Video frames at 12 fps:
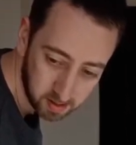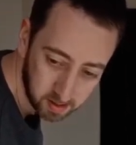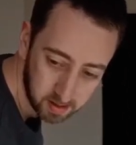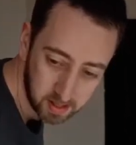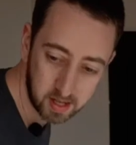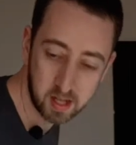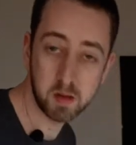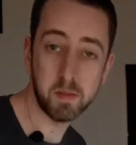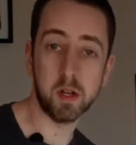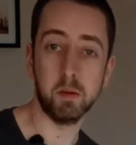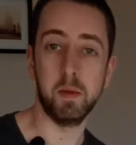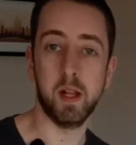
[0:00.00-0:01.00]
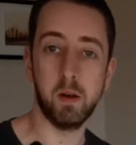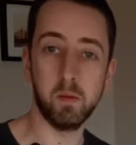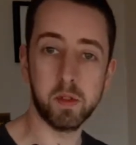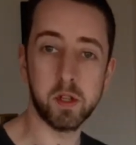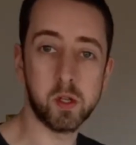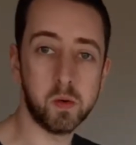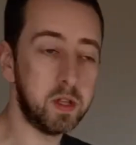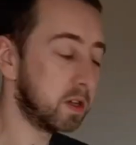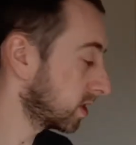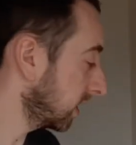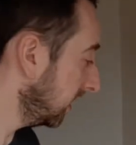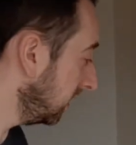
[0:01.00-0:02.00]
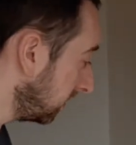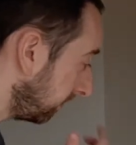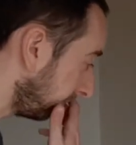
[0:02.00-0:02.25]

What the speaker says: the middle plant with the 2 either side.